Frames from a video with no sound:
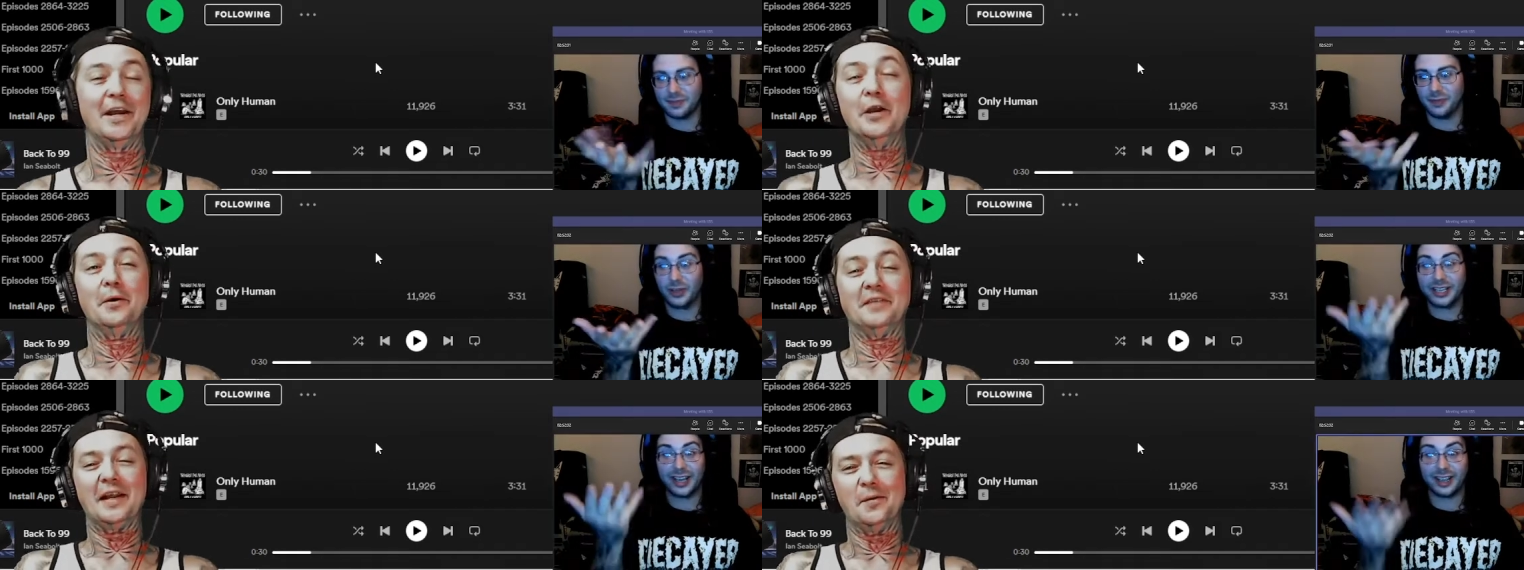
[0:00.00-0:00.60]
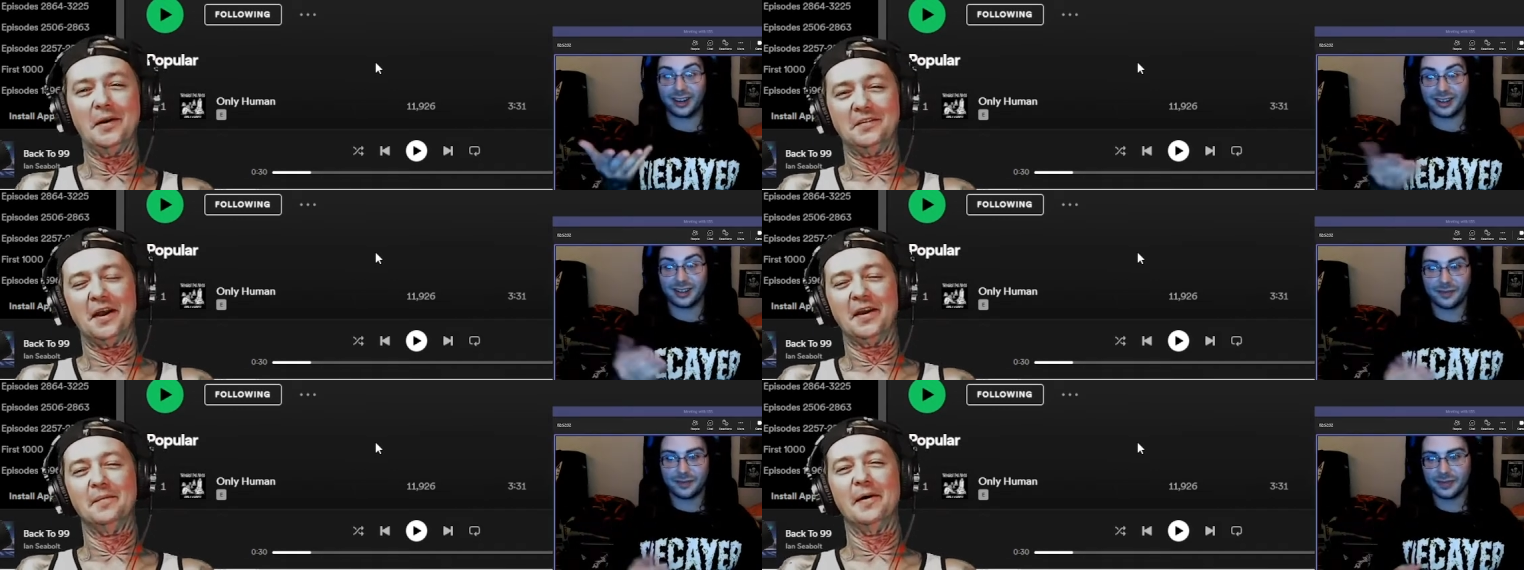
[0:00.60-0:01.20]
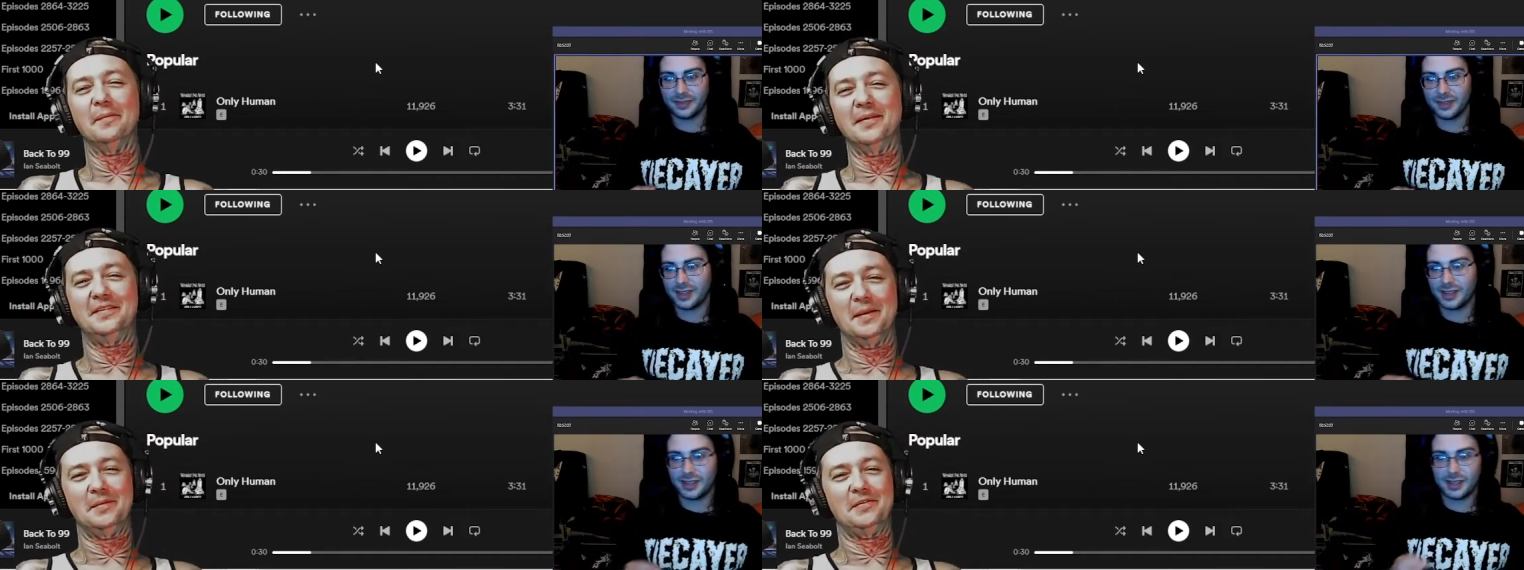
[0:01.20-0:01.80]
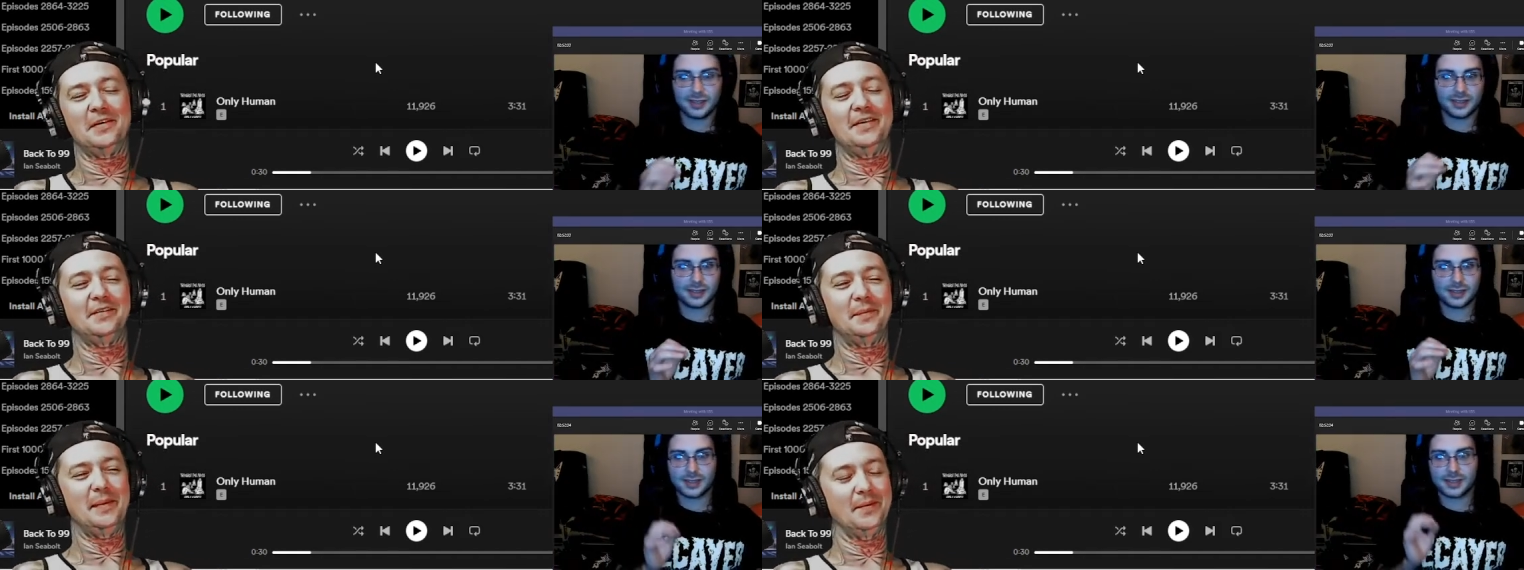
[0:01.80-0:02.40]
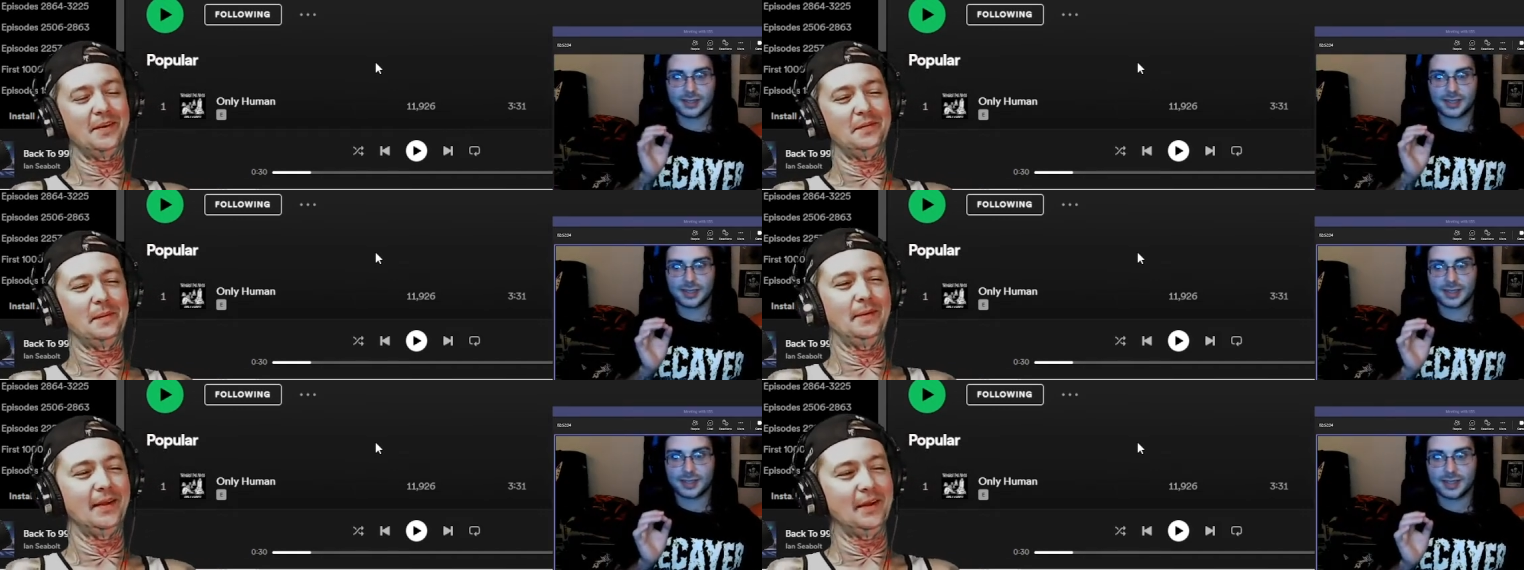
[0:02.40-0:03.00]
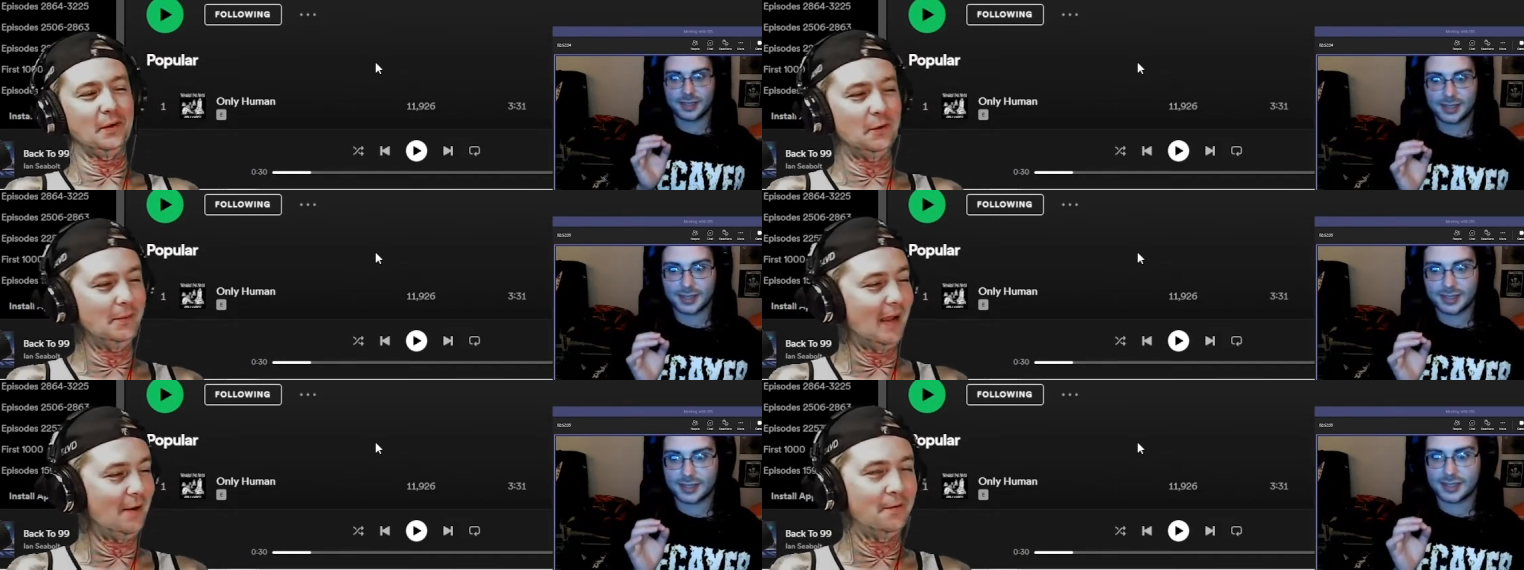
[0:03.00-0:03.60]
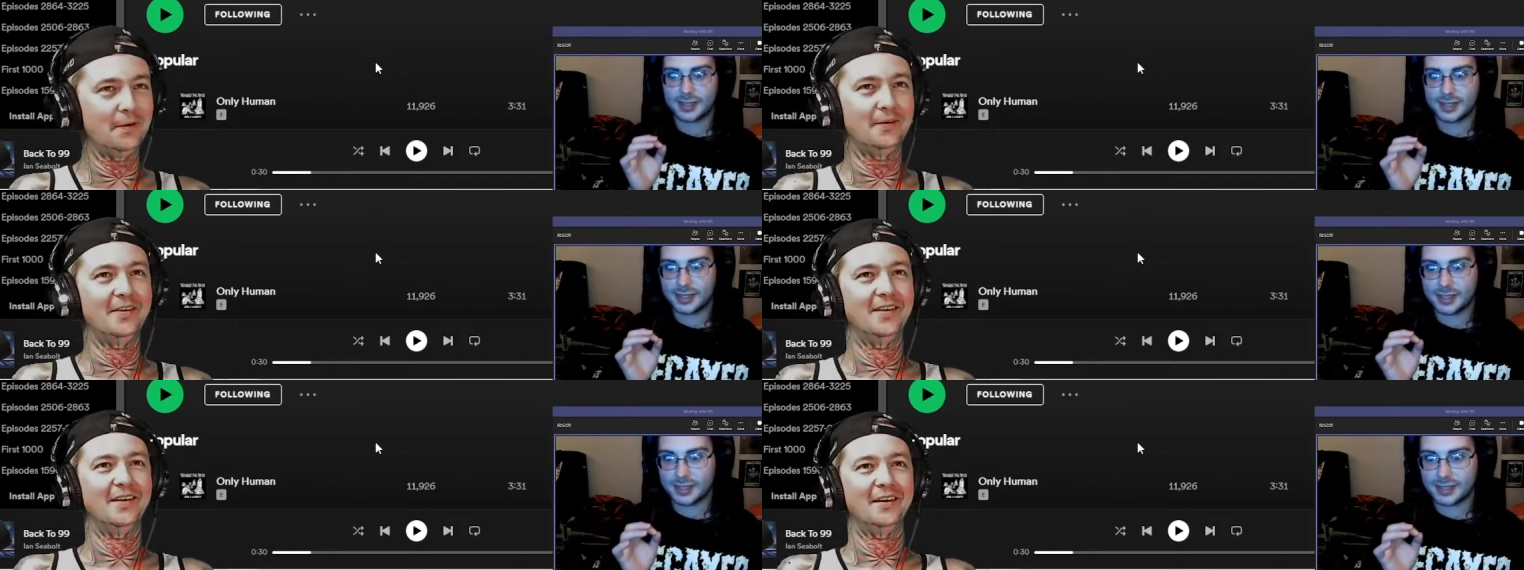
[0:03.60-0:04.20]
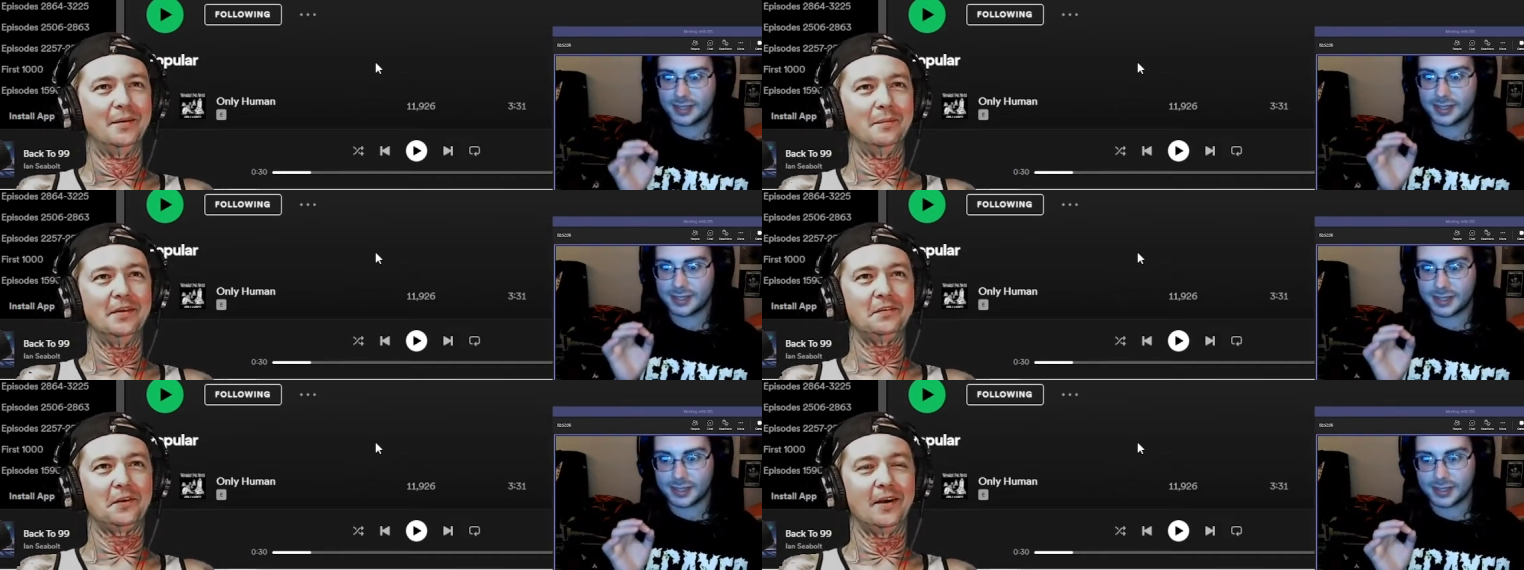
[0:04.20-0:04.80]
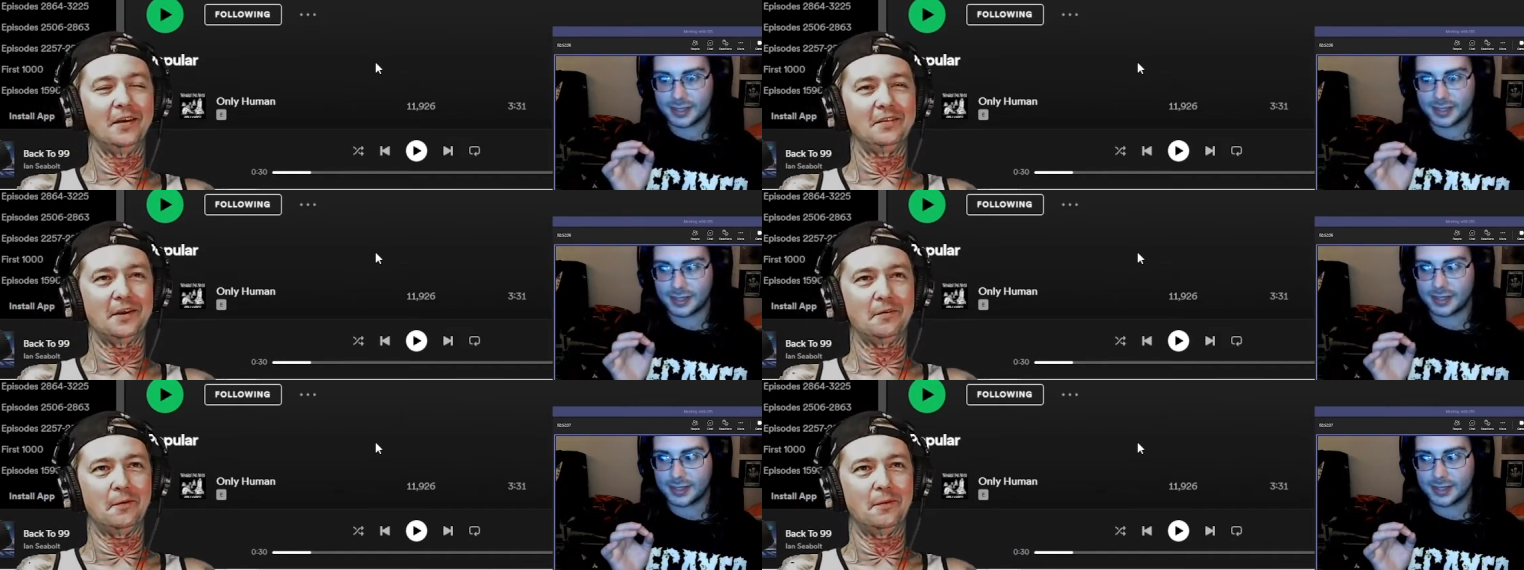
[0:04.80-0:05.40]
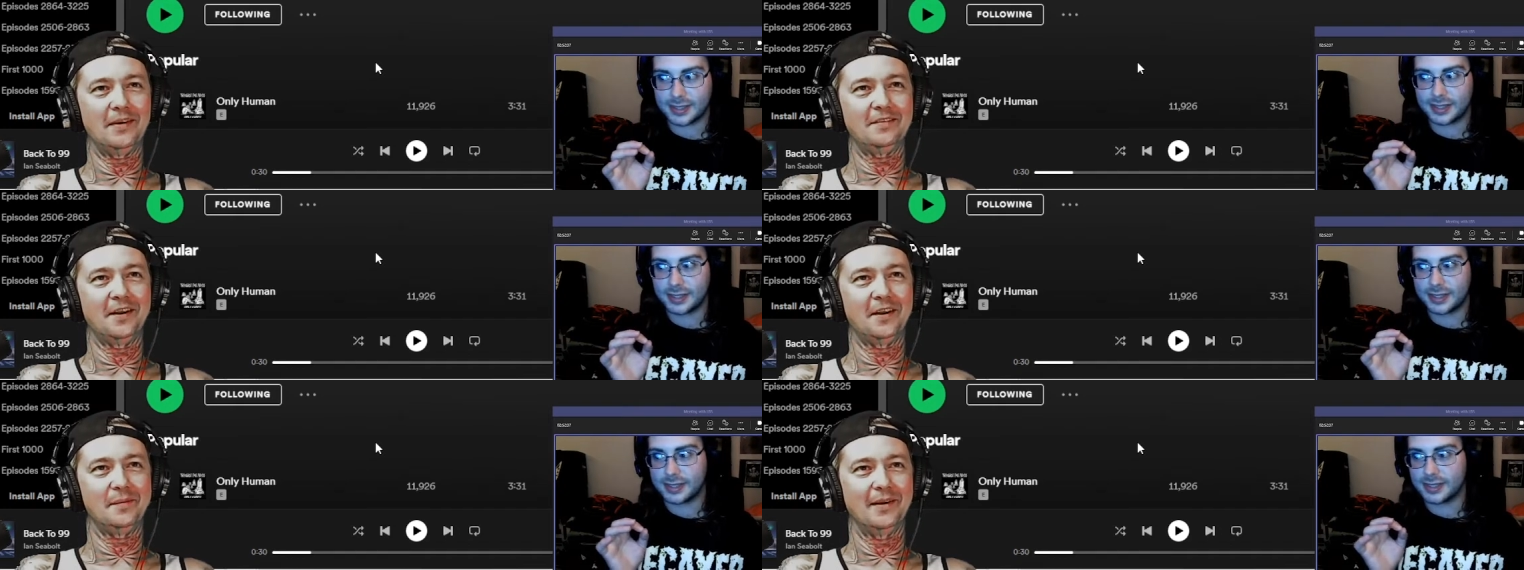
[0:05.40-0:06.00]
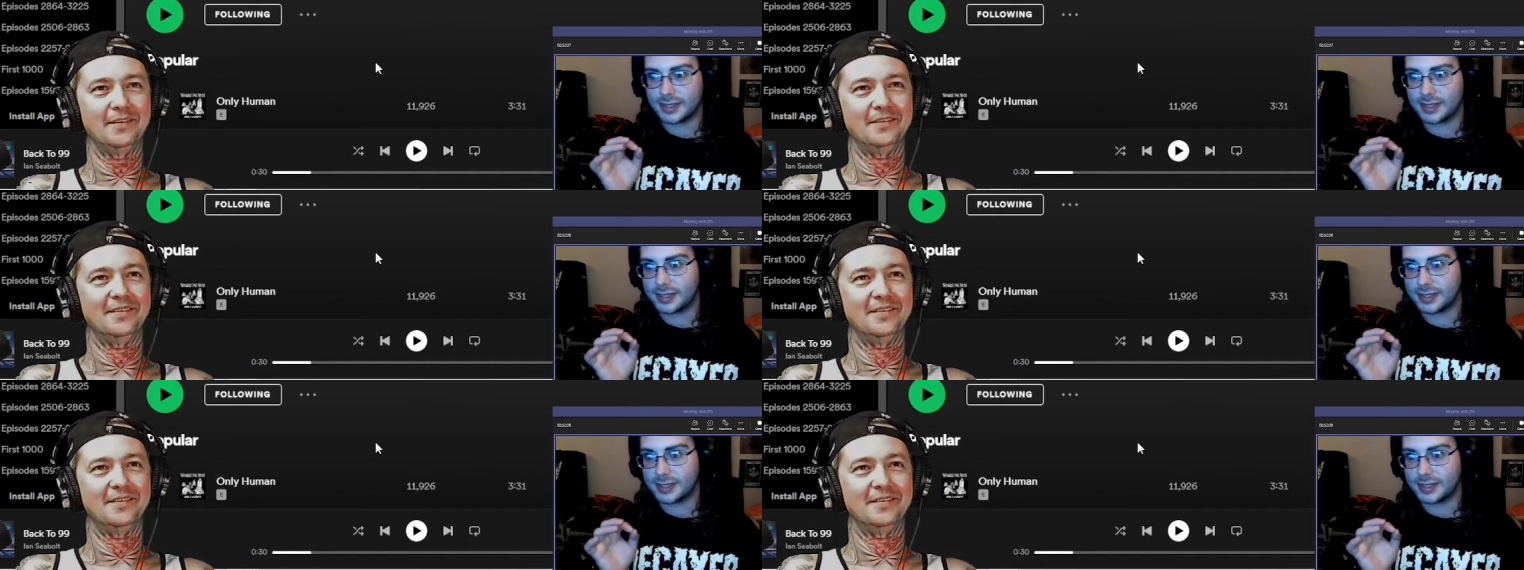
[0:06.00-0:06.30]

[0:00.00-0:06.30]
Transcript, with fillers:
Speaker 1: I know exactly what you're talking about, but demonstrate so people because people are like, "Who? I don't know." Melissa Cross, I don't know what he's talking about.